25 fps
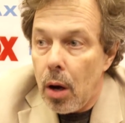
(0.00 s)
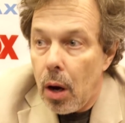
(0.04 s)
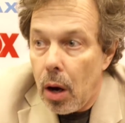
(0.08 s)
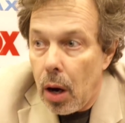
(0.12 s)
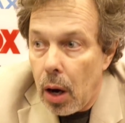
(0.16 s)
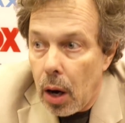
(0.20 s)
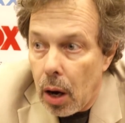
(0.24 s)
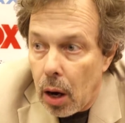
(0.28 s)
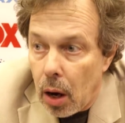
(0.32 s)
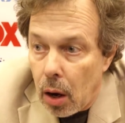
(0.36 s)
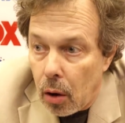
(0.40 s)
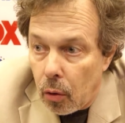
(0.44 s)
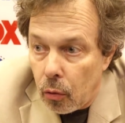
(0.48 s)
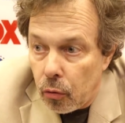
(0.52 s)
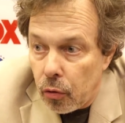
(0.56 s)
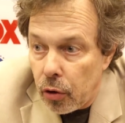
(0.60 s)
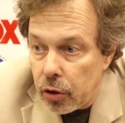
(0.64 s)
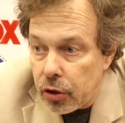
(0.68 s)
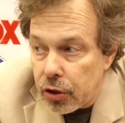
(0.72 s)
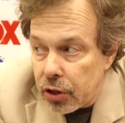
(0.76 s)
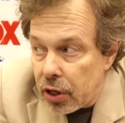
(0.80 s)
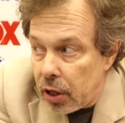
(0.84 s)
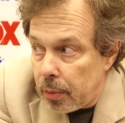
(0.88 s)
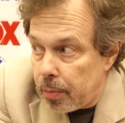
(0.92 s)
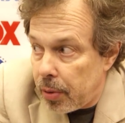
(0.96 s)
Uh,
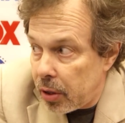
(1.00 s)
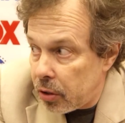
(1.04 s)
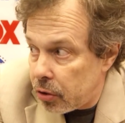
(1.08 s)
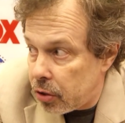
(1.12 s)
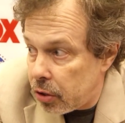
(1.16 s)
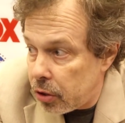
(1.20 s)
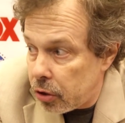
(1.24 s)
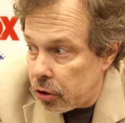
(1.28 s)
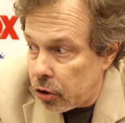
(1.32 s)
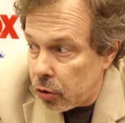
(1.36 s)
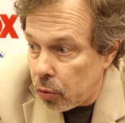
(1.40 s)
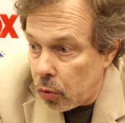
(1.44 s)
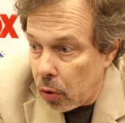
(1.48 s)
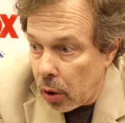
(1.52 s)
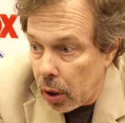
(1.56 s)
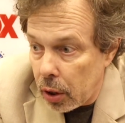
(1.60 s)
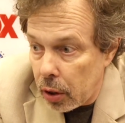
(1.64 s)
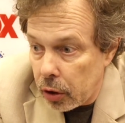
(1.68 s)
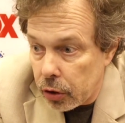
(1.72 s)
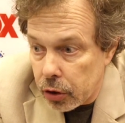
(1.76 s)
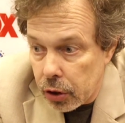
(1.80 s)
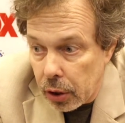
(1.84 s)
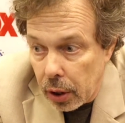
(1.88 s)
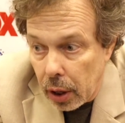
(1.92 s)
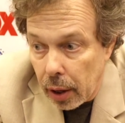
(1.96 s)
Risky Business
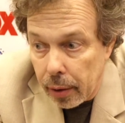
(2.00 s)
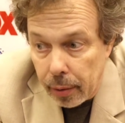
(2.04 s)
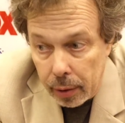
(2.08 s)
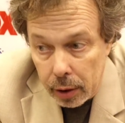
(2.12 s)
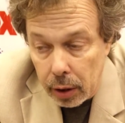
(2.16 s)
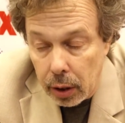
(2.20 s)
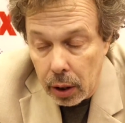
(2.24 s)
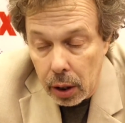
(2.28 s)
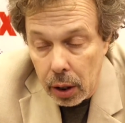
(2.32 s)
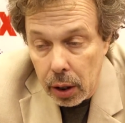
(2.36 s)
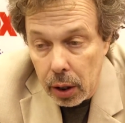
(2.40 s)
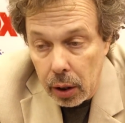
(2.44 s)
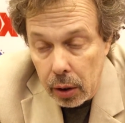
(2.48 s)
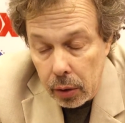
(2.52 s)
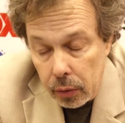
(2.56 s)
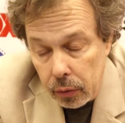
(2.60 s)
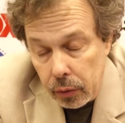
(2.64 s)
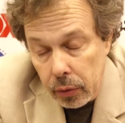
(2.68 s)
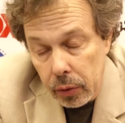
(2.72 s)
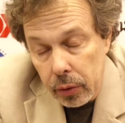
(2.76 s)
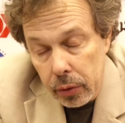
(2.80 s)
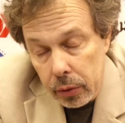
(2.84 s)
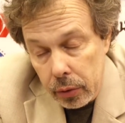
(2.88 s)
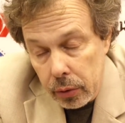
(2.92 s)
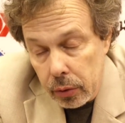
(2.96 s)
was, I mean, uh,
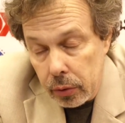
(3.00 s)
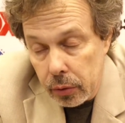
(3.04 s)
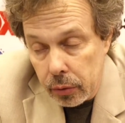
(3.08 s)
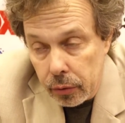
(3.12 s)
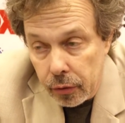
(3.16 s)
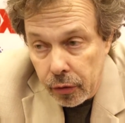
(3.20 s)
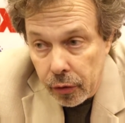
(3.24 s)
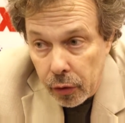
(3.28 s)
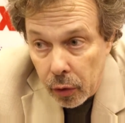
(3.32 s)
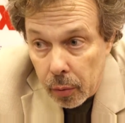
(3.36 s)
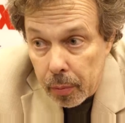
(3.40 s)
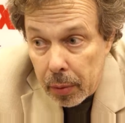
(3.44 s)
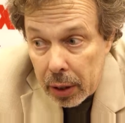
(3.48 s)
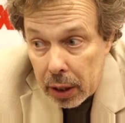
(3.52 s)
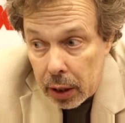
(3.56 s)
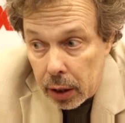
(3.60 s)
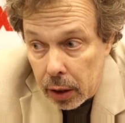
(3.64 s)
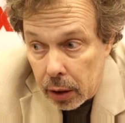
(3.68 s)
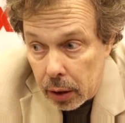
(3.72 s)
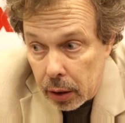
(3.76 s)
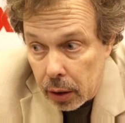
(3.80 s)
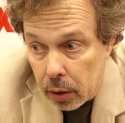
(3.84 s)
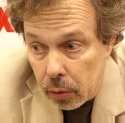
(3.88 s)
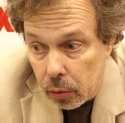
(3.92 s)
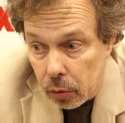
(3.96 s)
it, for
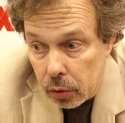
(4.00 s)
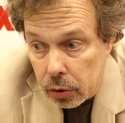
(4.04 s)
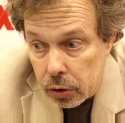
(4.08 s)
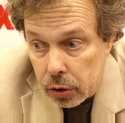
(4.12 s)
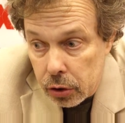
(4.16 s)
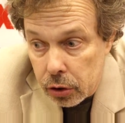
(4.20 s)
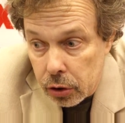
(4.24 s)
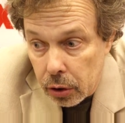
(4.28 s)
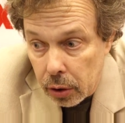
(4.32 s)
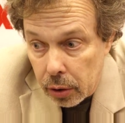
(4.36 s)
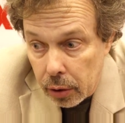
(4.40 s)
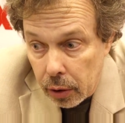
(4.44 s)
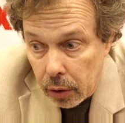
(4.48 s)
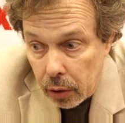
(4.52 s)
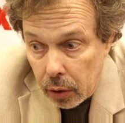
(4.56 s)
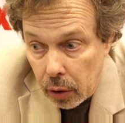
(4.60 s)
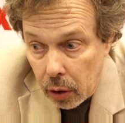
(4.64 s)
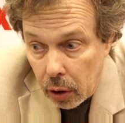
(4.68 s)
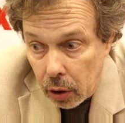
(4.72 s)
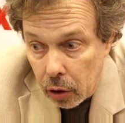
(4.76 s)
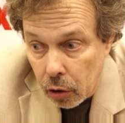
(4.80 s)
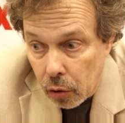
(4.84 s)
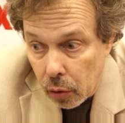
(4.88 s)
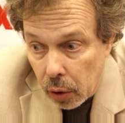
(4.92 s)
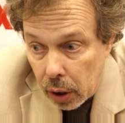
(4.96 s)
me, it was uh,
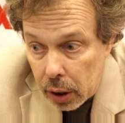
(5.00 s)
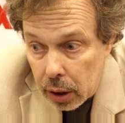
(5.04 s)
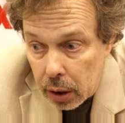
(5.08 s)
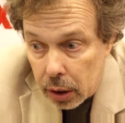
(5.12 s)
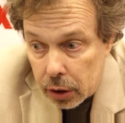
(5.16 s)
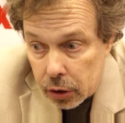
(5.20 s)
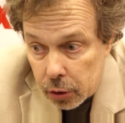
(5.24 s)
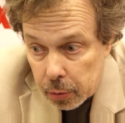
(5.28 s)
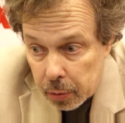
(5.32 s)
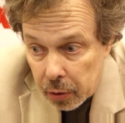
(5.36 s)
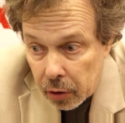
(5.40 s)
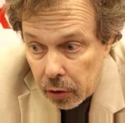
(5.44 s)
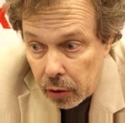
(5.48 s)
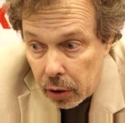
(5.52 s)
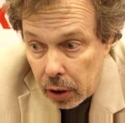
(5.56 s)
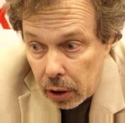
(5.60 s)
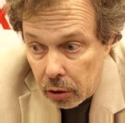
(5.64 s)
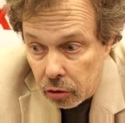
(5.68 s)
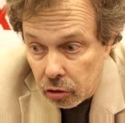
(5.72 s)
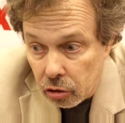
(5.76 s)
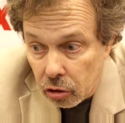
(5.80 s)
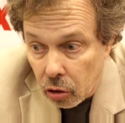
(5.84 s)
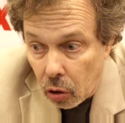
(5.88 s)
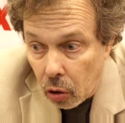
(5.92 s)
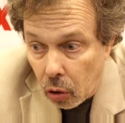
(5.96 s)
a great
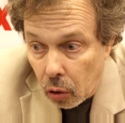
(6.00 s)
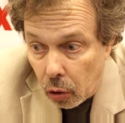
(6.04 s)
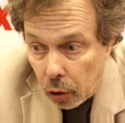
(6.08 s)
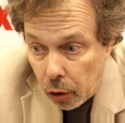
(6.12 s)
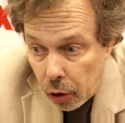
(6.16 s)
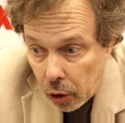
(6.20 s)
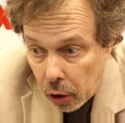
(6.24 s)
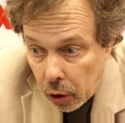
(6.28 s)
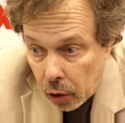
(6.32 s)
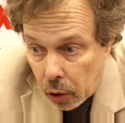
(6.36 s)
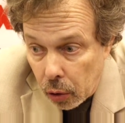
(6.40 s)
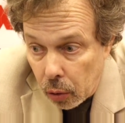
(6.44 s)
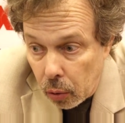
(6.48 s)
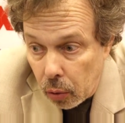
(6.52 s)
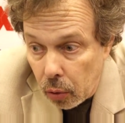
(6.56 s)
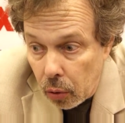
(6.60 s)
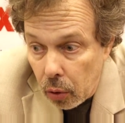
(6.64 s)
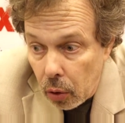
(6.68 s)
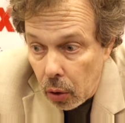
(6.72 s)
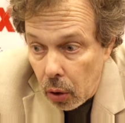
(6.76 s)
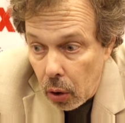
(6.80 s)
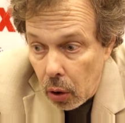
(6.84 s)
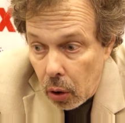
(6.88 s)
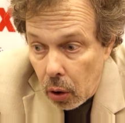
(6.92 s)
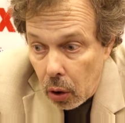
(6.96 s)
experience, although
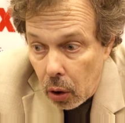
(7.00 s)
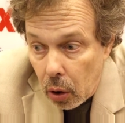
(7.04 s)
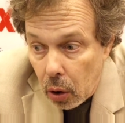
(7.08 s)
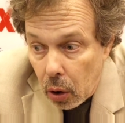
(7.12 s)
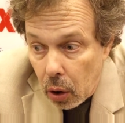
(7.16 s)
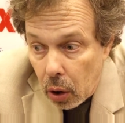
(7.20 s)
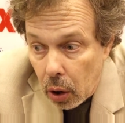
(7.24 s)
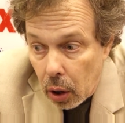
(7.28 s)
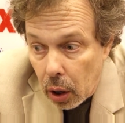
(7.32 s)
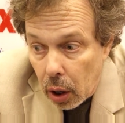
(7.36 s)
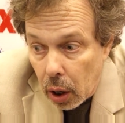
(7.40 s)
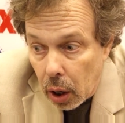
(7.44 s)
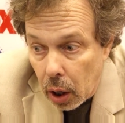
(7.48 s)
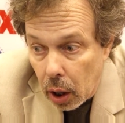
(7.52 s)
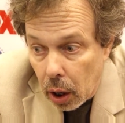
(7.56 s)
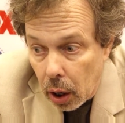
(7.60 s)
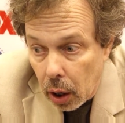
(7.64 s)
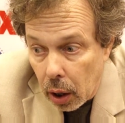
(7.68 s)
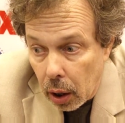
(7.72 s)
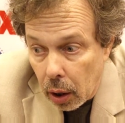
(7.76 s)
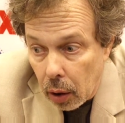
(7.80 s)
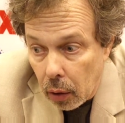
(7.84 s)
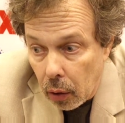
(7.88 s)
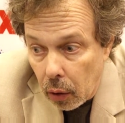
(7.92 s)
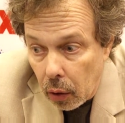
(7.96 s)

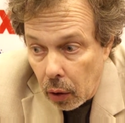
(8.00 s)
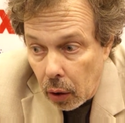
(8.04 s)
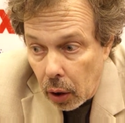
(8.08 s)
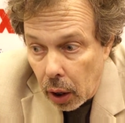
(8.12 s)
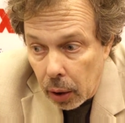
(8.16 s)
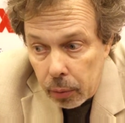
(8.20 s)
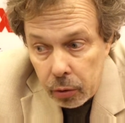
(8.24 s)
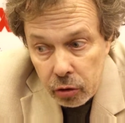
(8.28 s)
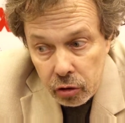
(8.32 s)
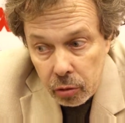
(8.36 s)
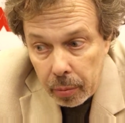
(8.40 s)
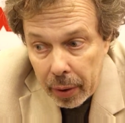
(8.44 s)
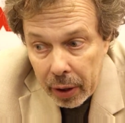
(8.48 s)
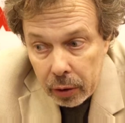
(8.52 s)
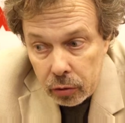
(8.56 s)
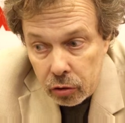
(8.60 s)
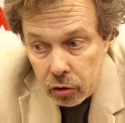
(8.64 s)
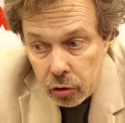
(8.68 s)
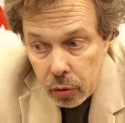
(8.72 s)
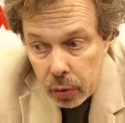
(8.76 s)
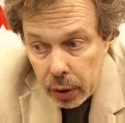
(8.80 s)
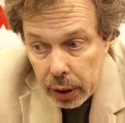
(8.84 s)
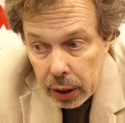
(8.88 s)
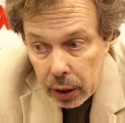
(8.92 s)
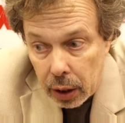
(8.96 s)
uh, I was about
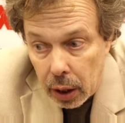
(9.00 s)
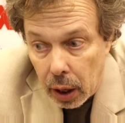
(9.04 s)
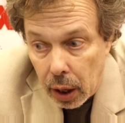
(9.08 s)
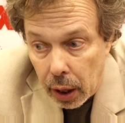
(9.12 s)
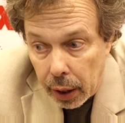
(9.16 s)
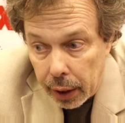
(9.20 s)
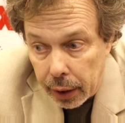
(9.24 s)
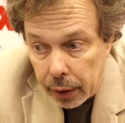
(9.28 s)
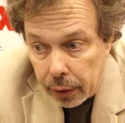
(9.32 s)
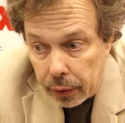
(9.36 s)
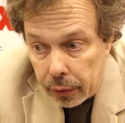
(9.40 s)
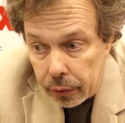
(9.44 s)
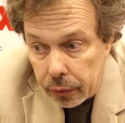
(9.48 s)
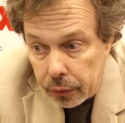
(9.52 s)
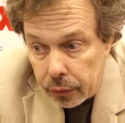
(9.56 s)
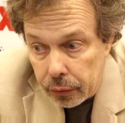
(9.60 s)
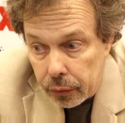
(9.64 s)
29